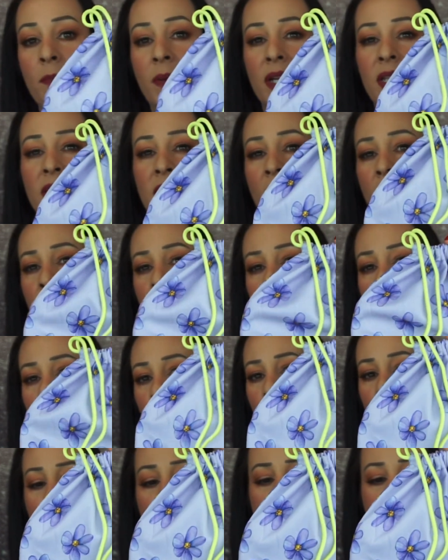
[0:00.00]
but it's not my
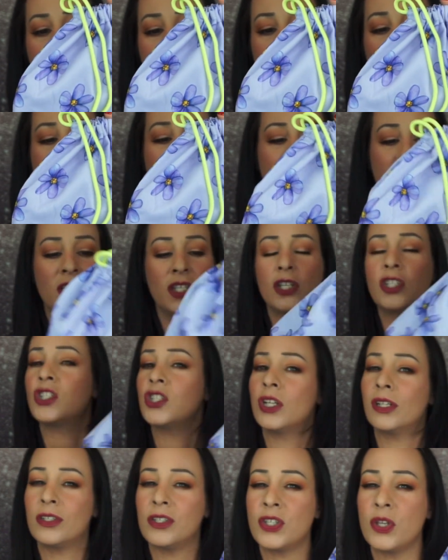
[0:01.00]
worst. I mean, this just
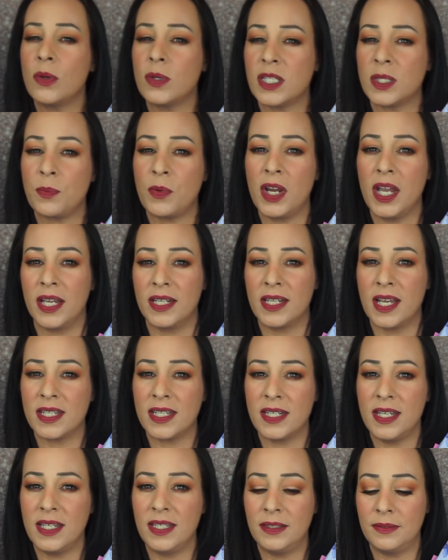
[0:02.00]
looks so spring,
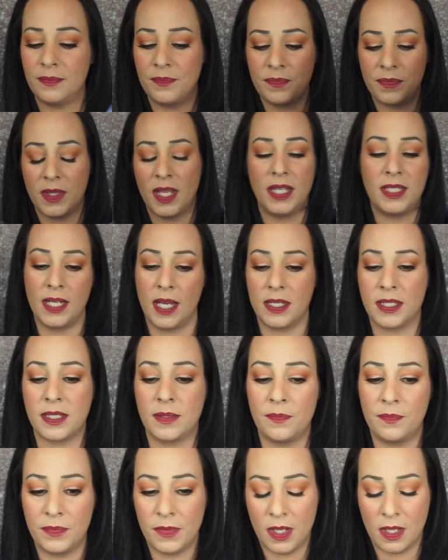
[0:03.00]
doesn't it? It does.
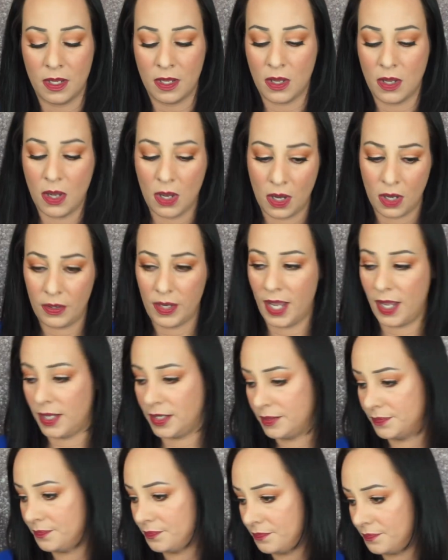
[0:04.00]

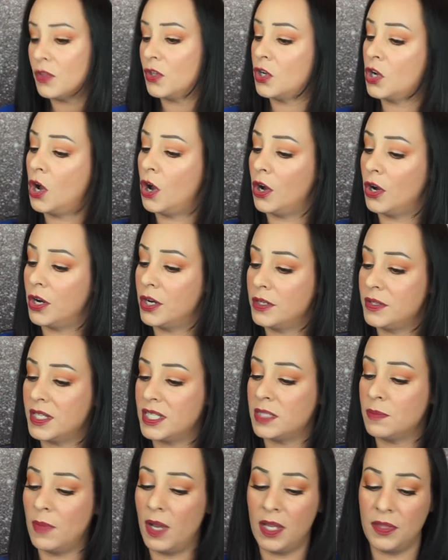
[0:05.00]
Okay, the card
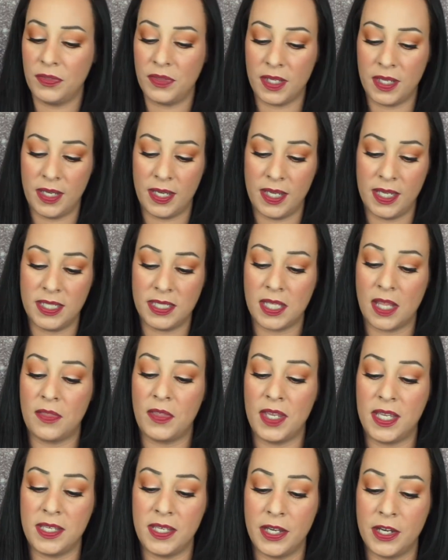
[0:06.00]
this month is the
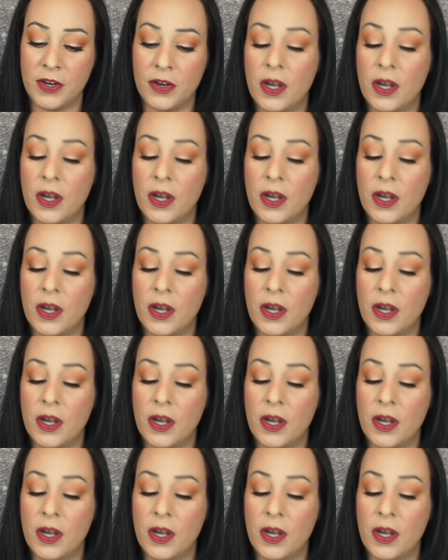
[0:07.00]
Year